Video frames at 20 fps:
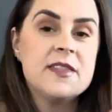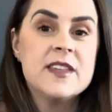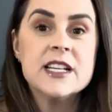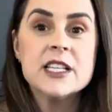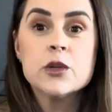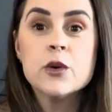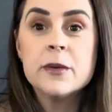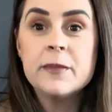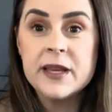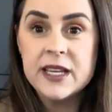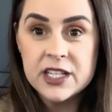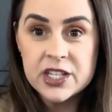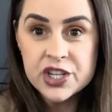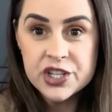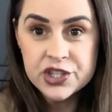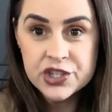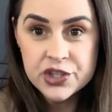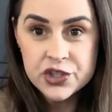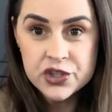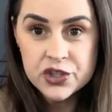This would be
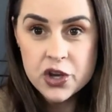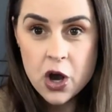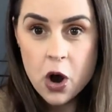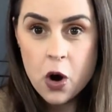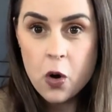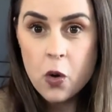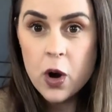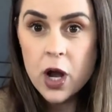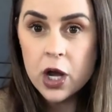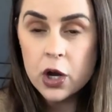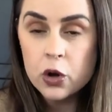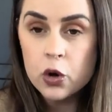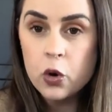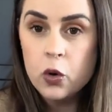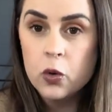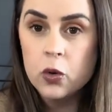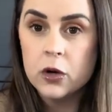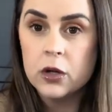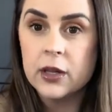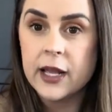so
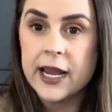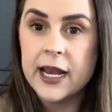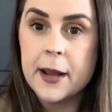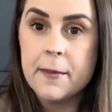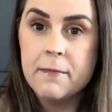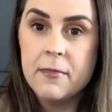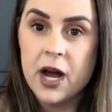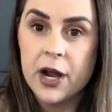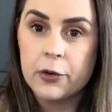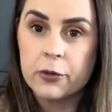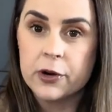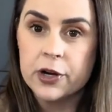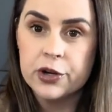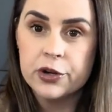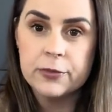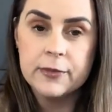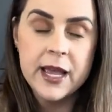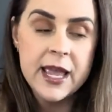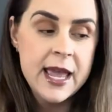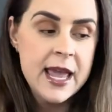cool in a
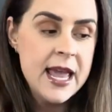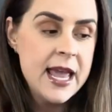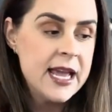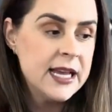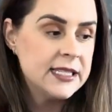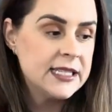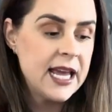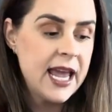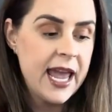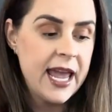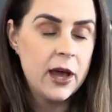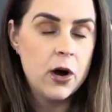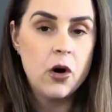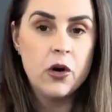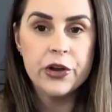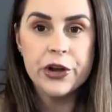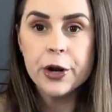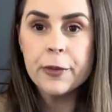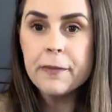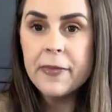mudroom to hang all
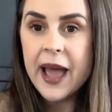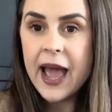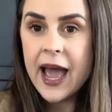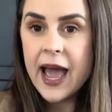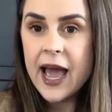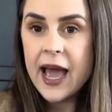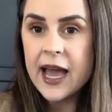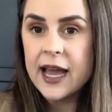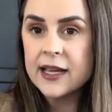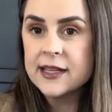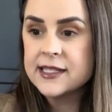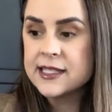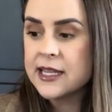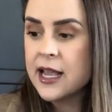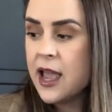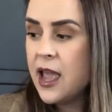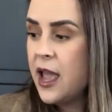your bags,